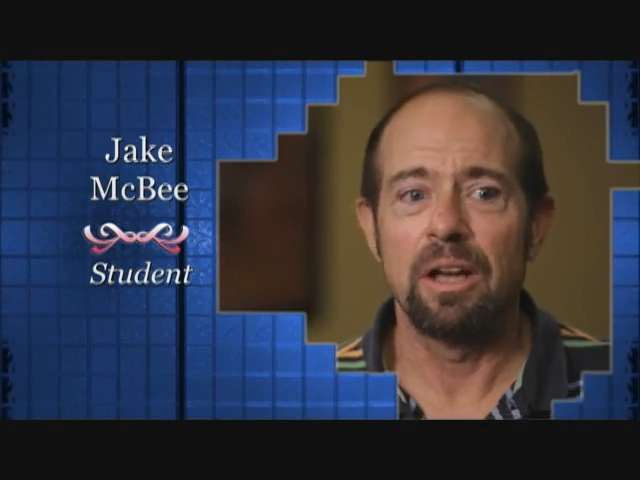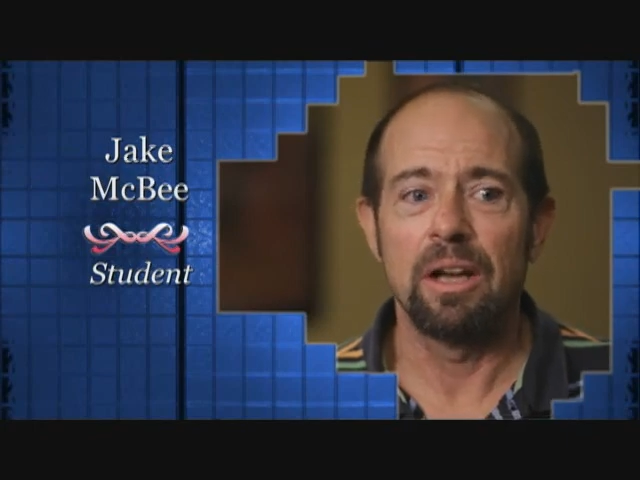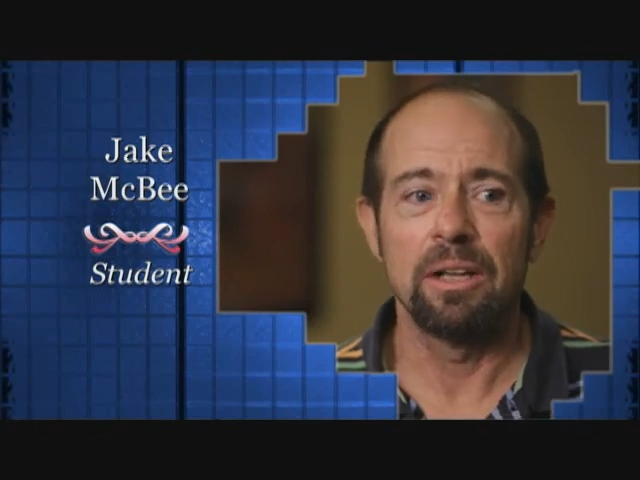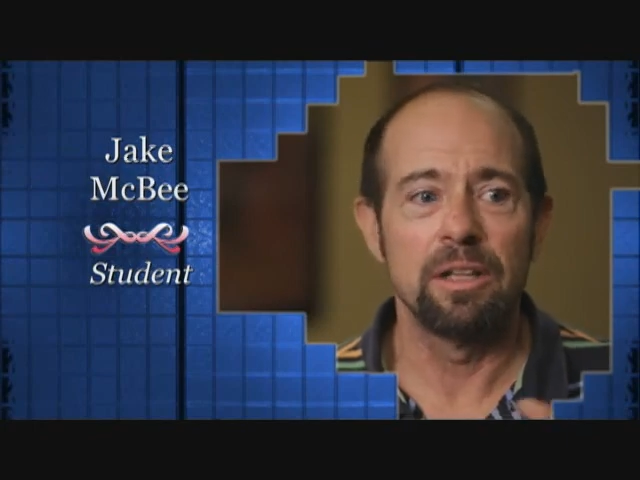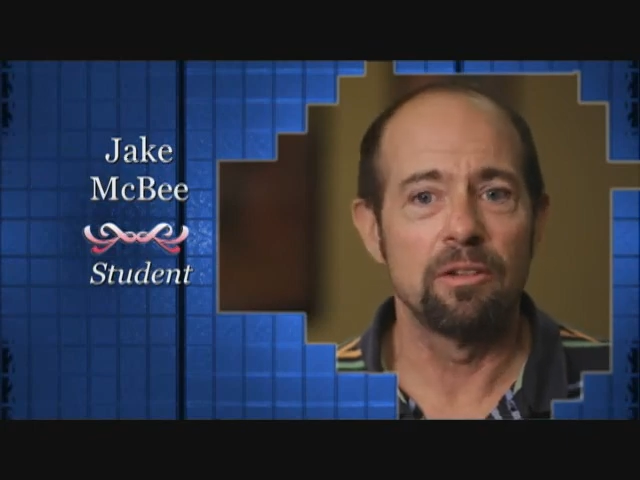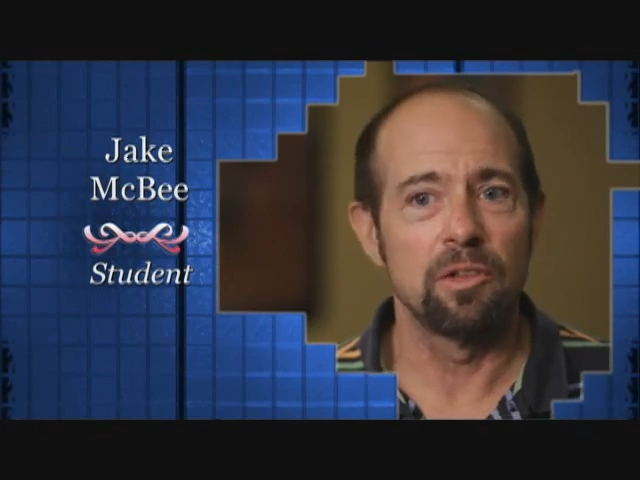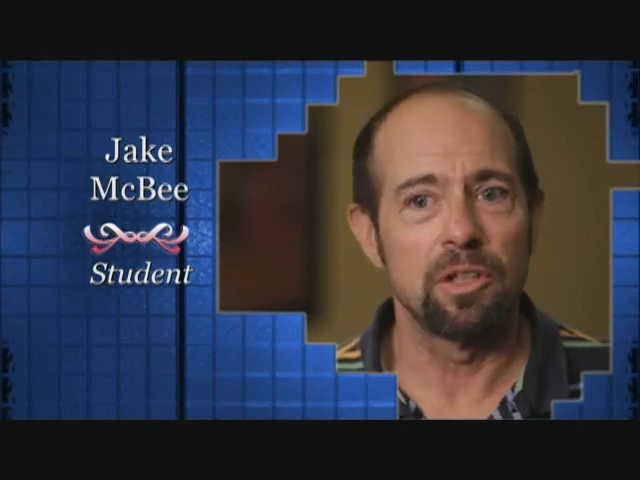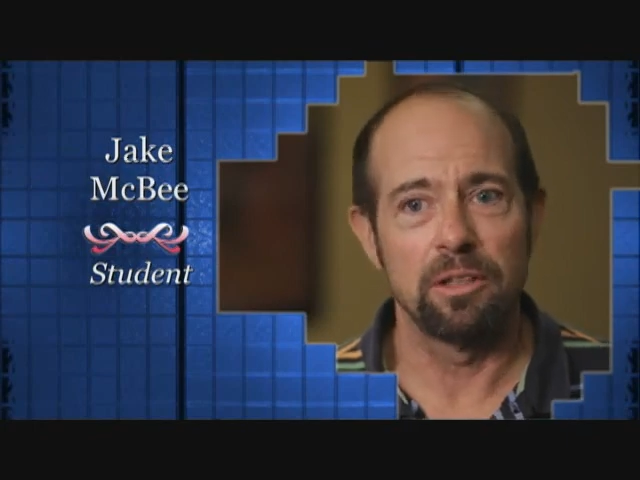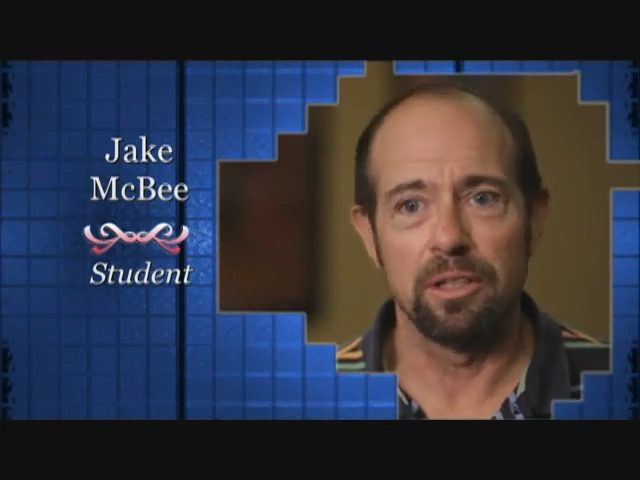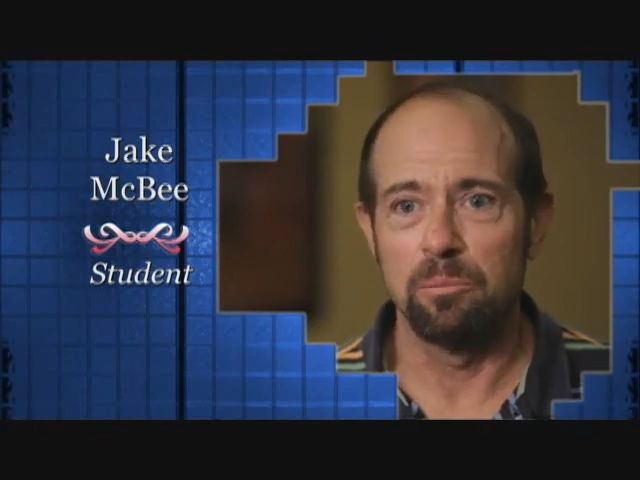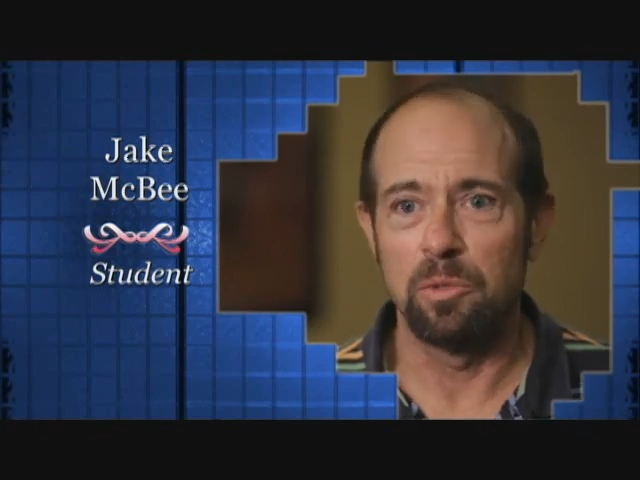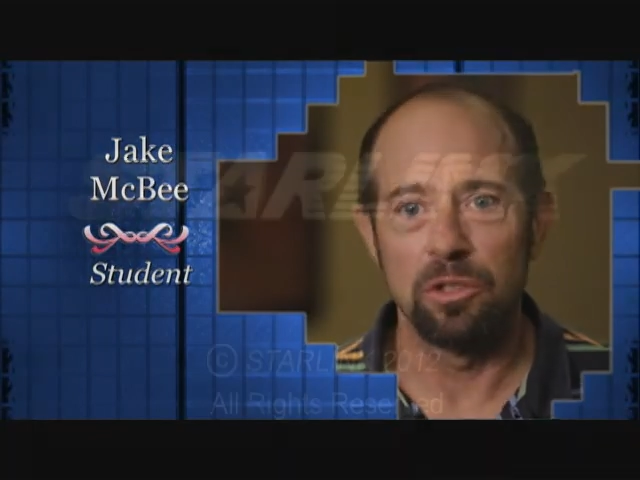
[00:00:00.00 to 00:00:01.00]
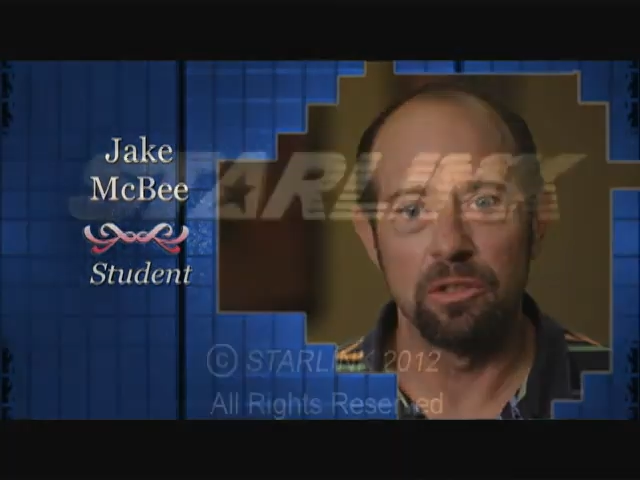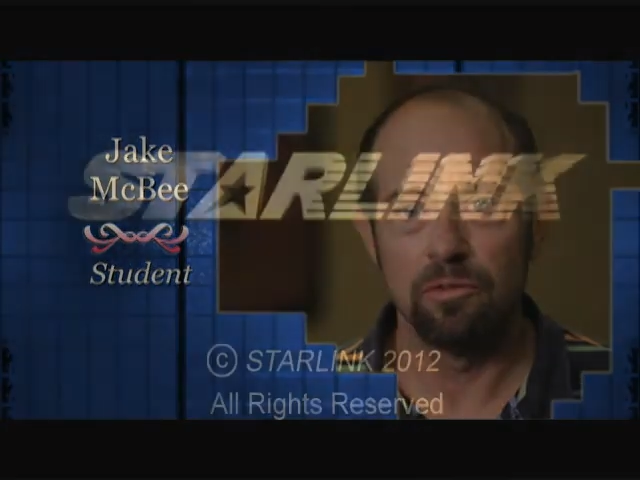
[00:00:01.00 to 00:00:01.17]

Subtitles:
I never get that much